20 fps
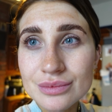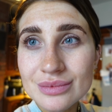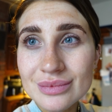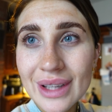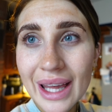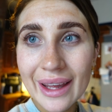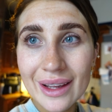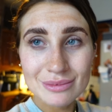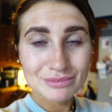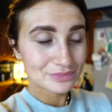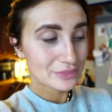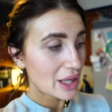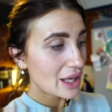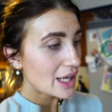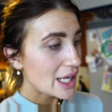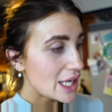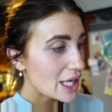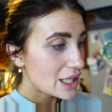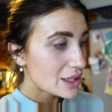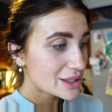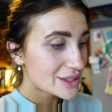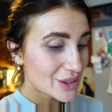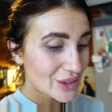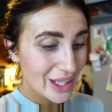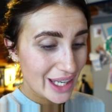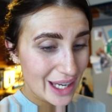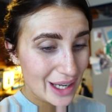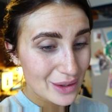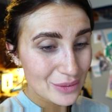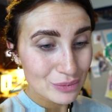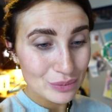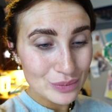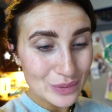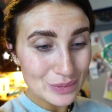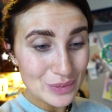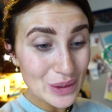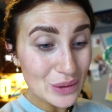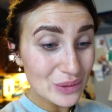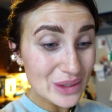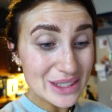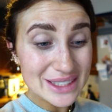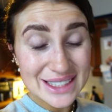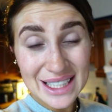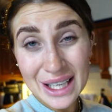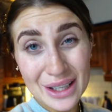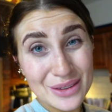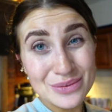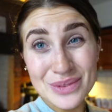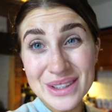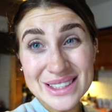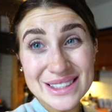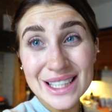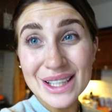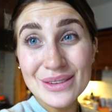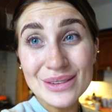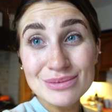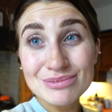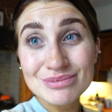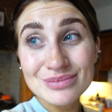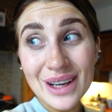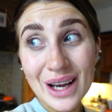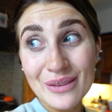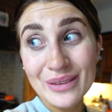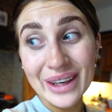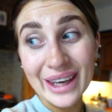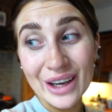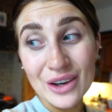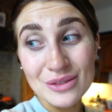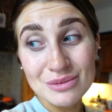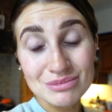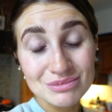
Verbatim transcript: Yeah. So yeah, but we'll see. We'll see how we go.